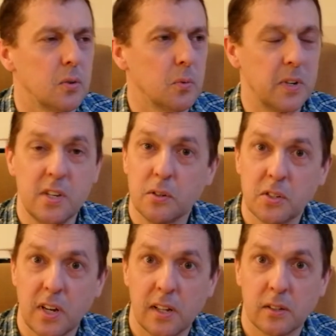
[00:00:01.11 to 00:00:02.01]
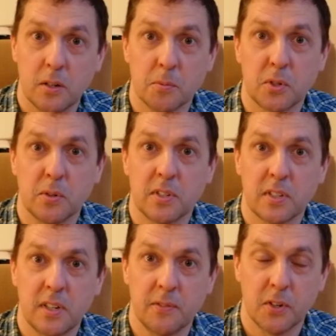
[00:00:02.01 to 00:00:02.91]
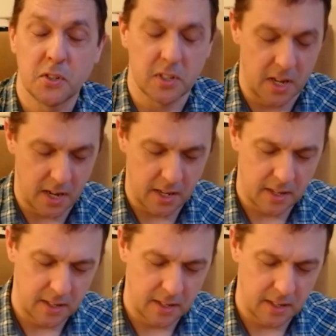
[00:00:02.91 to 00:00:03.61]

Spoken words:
when a young child comes to us in foster care,